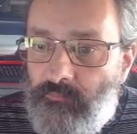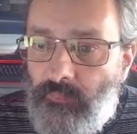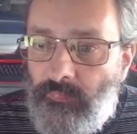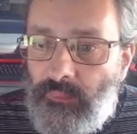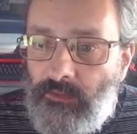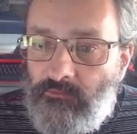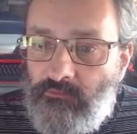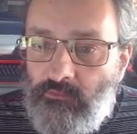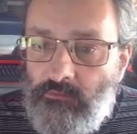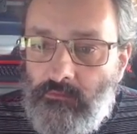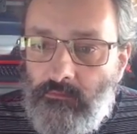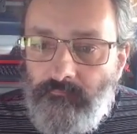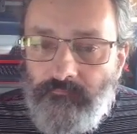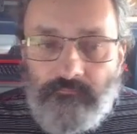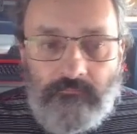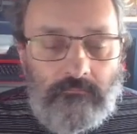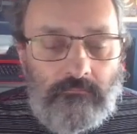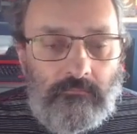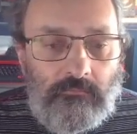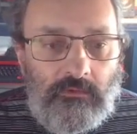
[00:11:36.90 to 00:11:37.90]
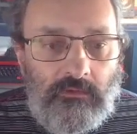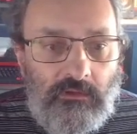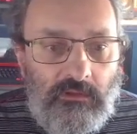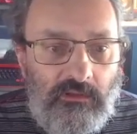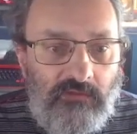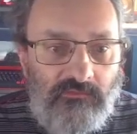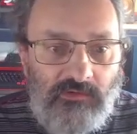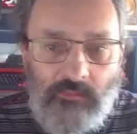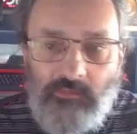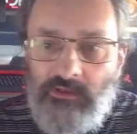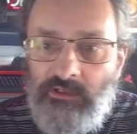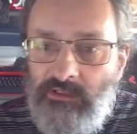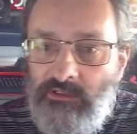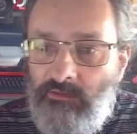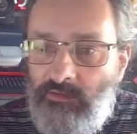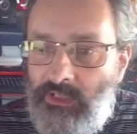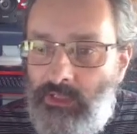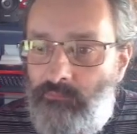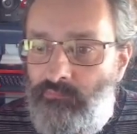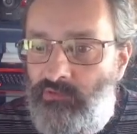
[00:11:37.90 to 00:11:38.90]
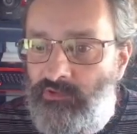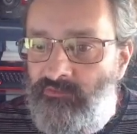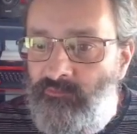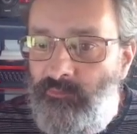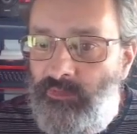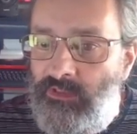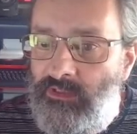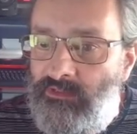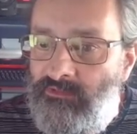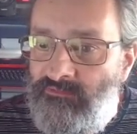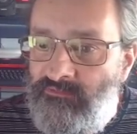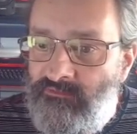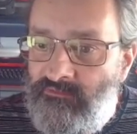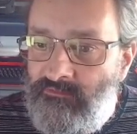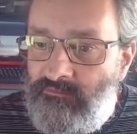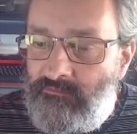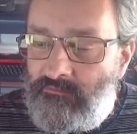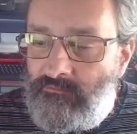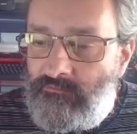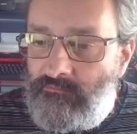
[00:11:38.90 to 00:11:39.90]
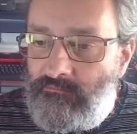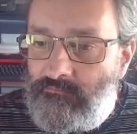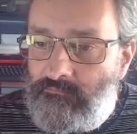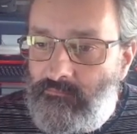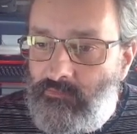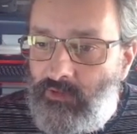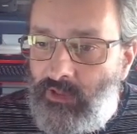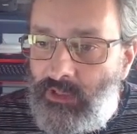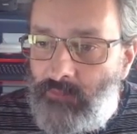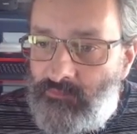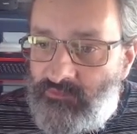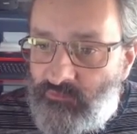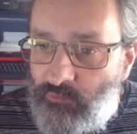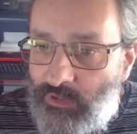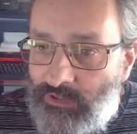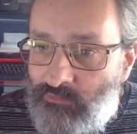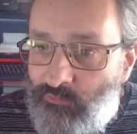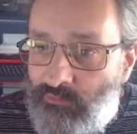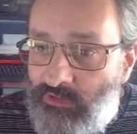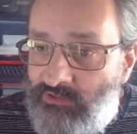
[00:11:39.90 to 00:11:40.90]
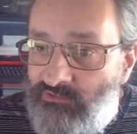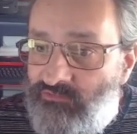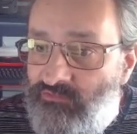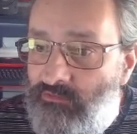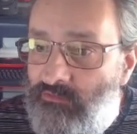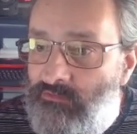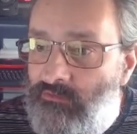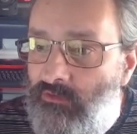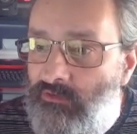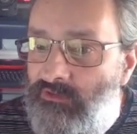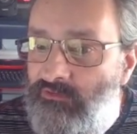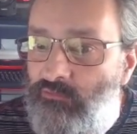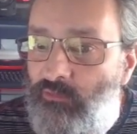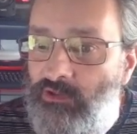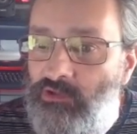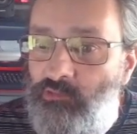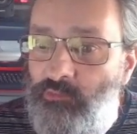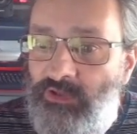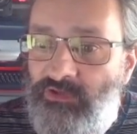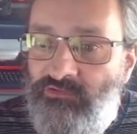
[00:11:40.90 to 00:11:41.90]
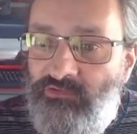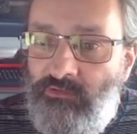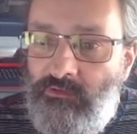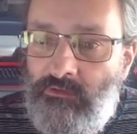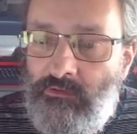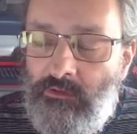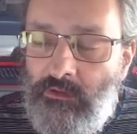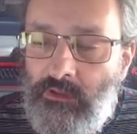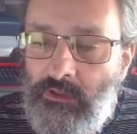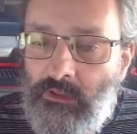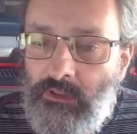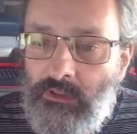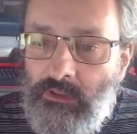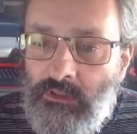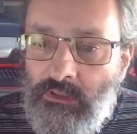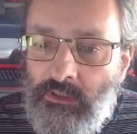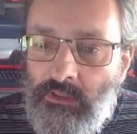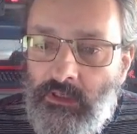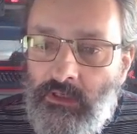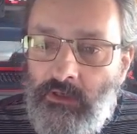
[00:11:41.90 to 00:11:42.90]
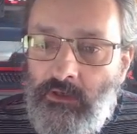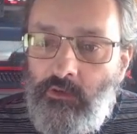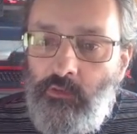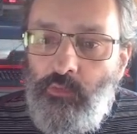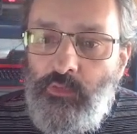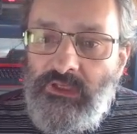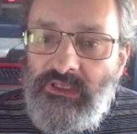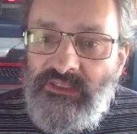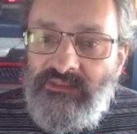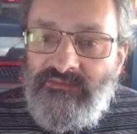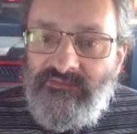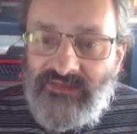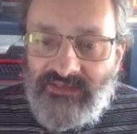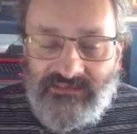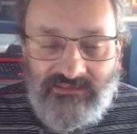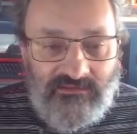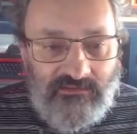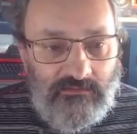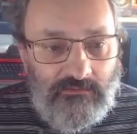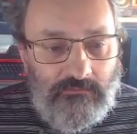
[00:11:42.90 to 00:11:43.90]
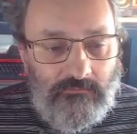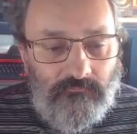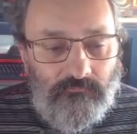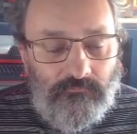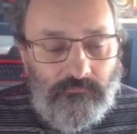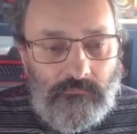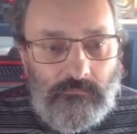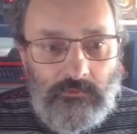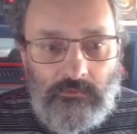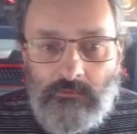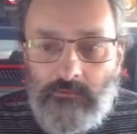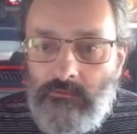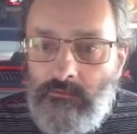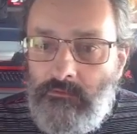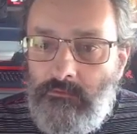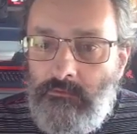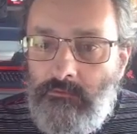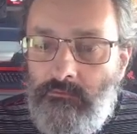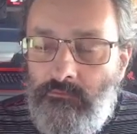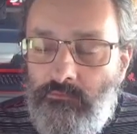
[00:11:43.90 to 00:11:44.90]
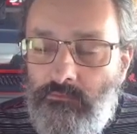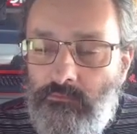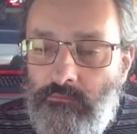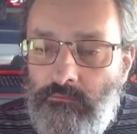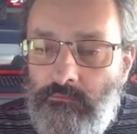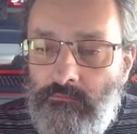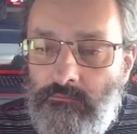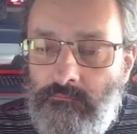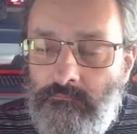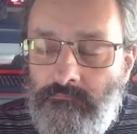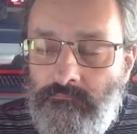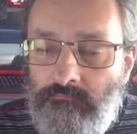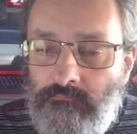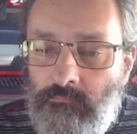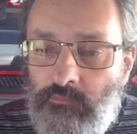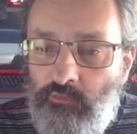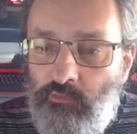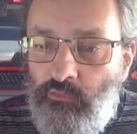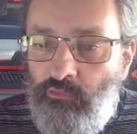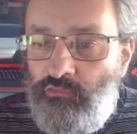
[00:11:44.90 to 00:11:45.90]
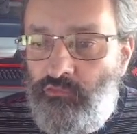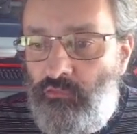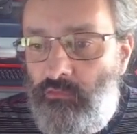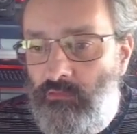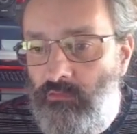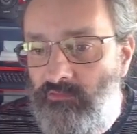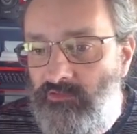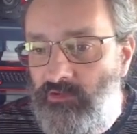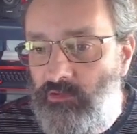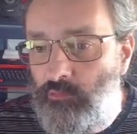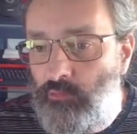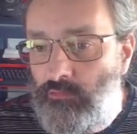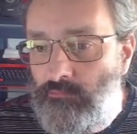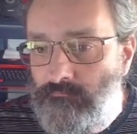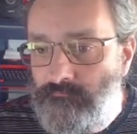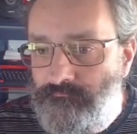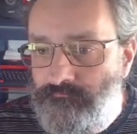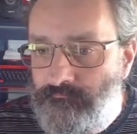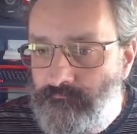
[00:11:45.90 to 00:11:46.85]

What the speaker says: So if I'm here and I press space, and I'm in the right location, and in the right direction, we take the control on the arrow.